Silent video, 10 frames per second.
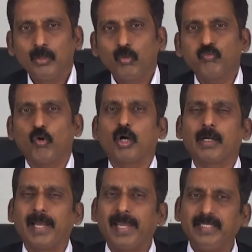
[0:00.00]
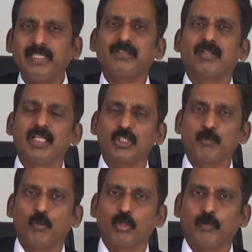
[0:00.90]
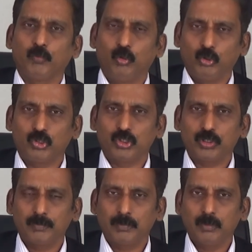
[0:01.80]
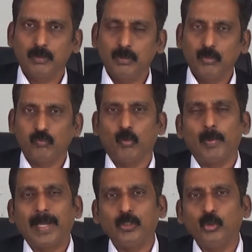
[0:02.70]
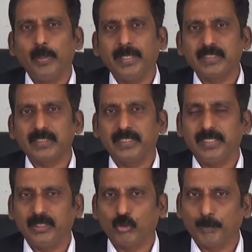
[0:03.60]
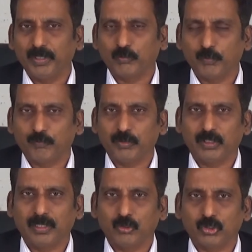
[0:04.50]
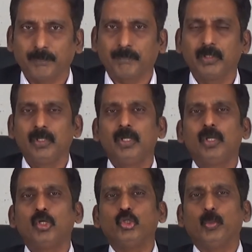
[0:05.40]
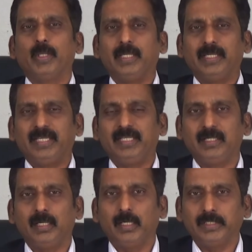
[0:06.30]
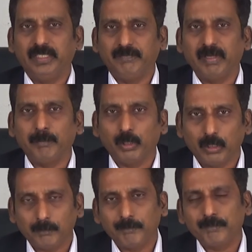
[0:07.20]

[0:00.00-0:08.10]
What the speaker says: For any transport of goods for value exceeding rupees 50,000, you will need a e-way bill.